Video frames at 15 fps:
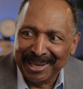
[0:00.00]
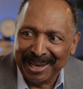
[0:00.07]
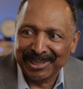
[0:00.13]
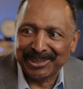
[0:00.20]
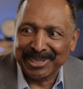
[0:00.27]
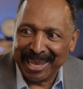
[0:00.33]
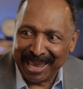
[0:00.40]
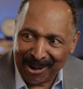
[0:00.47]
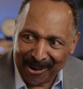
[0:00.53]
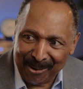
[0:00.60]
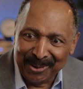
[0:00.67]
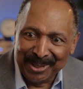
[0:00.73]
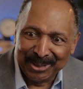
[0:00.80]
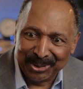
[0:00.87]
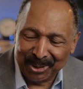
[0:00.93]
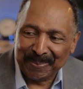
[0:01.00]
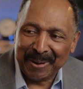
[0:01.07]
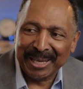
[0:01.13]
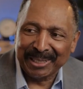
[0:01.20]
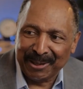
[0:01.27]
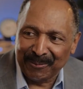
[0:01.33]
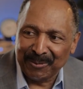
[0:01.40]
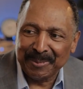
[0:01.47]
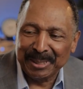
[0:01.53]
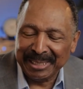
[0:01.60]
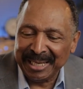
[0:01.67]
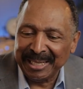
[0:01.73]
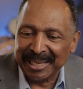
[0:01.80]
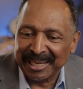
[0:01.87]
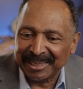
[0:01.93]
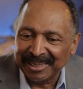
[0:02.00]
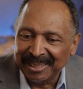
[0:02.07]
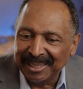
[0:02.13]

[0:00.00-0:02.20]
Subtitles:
It's now sort of by government edict.